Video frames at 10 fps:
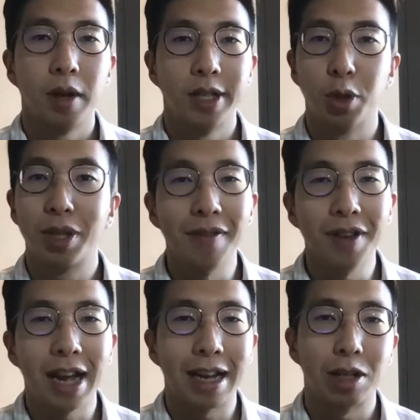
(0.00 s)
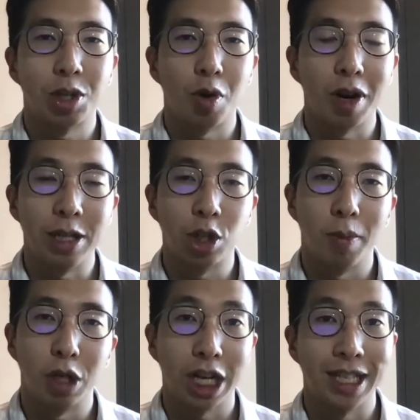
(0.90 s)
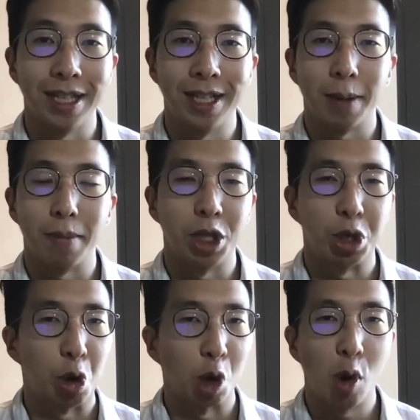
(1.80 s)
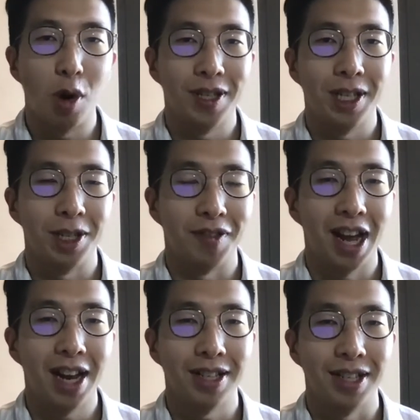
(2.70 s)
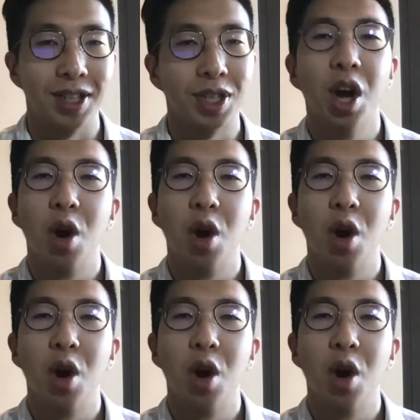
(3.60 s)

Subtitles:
So given that there's already so much existing material on qualitative analysis,